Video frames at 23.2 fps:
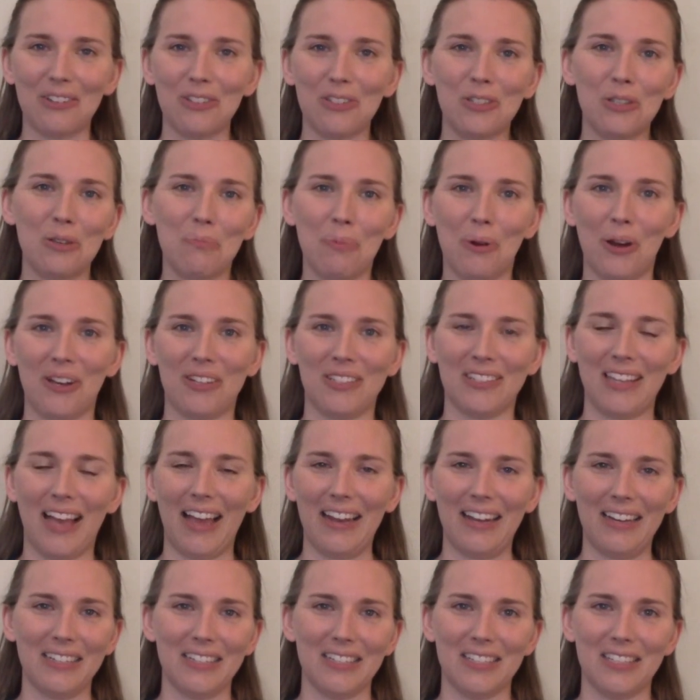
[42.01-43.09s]
super
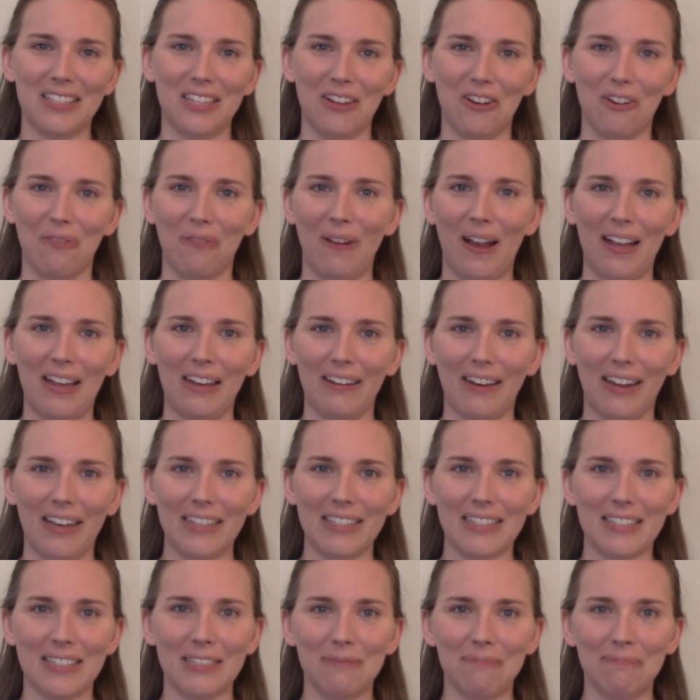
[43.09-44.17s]
excited to see her
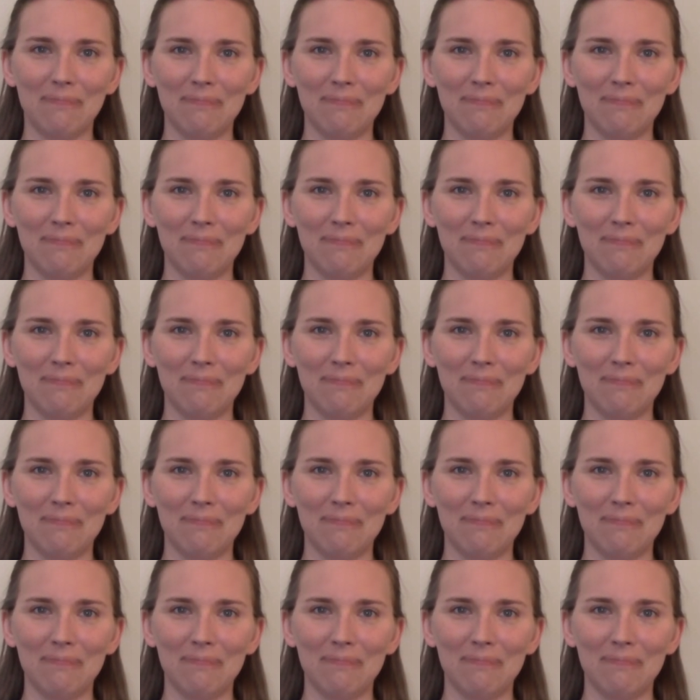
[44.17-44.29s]
recognized.